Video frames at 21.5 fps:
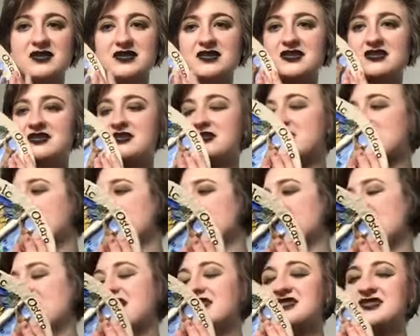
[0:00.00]
No,
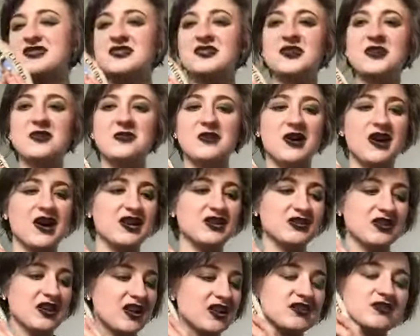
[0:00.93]
I, you know what?
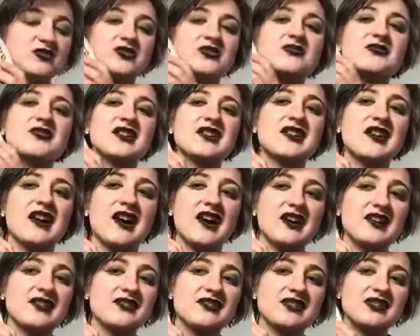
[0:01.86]
I, I love it,
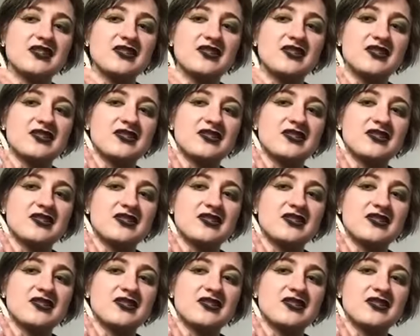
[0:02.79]
guys. You know,